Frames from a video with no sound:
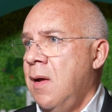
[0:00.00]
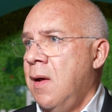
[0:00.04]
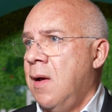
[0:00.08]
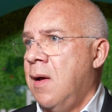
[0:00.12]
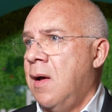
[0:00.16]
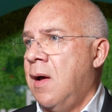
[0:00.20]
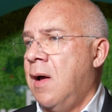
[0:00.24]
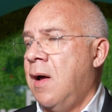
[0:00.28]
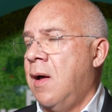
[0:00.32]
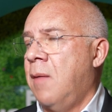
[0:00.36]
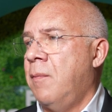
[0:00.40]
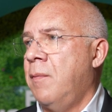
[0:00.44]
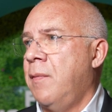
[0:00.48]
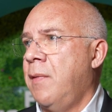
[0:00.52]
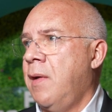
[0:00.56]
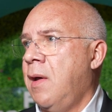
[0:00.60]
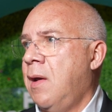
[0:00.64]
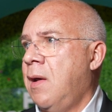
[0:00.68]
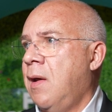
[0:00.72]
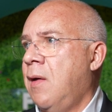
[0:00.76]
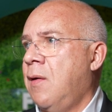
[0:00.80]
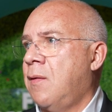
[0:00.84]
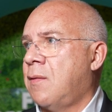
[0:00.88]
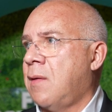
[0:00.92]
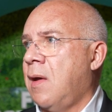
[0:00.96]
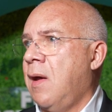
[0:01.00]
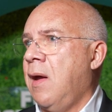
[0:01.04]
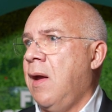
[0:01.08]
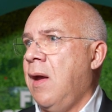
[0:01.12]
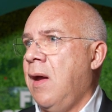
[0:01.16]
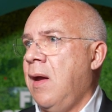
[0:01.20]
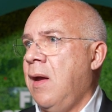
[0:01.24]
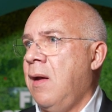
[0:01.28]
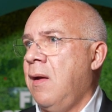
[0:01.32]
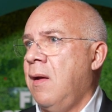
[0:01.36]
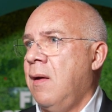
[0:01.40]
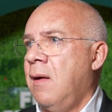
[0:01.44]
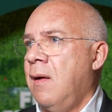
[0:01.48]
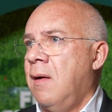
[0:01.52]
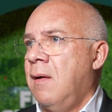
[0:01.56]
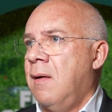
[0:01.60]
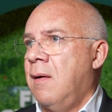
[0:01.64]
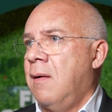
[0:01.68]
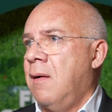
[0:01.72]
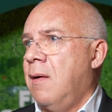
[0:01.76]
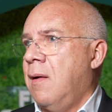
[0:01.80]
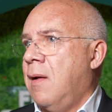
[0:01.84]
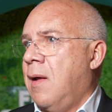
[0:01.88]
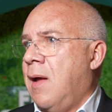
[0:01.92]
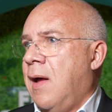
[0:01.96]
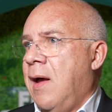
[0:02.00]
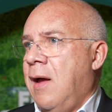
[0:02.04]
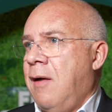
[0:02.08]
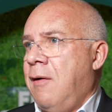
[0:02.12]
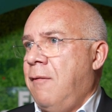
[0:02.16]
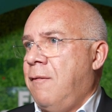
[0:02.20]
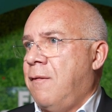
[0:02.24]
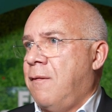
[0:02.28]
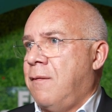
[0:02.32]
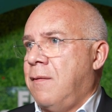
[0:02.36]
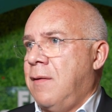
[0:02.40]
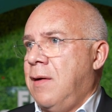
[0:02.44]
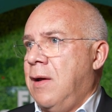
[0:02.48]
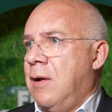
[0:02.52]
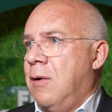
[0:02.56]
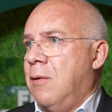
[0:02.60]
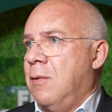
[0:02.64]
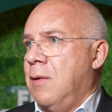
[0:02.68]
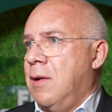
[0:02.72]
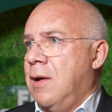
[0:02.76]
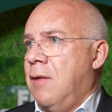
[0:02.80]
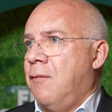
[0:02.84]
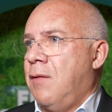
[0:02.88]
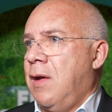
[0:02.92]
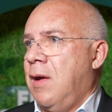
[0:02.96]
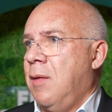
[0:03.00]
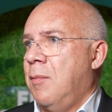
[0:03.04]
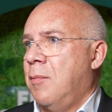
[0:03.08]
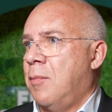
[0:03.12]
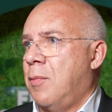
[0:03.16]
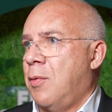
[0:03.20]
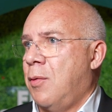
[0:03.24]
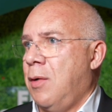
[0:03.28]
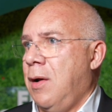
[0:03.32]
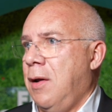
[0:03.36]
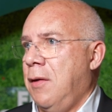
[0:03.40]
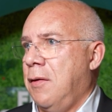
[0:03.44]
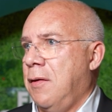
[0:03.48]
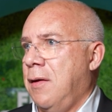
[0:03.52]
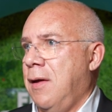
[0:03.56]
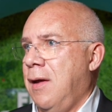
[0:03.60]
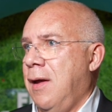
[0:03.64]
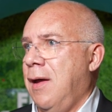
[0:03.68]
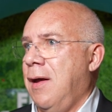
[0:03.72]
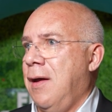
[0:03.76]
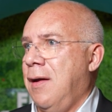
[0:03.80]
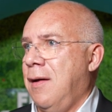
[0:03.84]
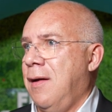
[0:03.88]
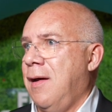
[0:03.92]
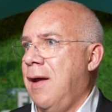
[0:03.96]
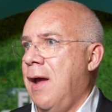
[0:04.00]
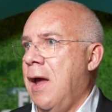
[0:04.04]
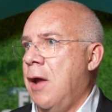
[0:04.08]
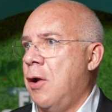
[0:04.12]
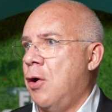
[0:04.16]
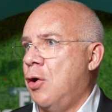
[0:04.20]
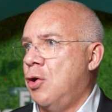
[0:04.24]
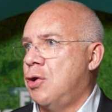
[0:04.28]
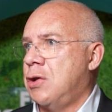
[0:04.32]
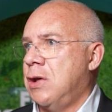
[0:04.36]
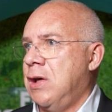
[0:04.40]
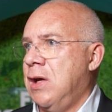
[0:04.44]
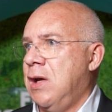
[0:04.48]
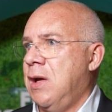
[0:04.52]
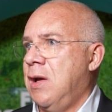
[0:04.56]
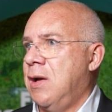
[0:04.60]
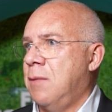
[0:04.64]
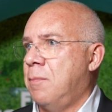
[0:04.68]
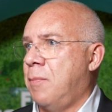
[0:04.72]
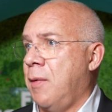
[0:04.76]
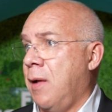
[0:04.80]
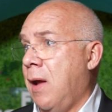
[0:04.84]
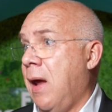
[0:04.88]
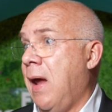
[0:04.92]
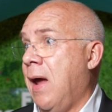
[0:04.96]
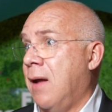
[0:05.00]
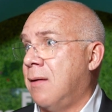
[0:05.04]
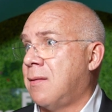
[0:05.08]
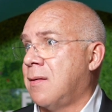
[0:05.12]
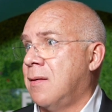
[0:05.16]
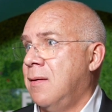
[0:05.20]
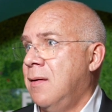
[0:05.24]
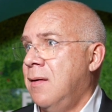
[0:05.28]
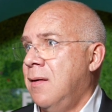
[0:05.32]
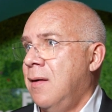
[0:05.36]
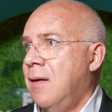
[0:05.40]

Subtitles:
It is a live, you know, living, breathing energy plant.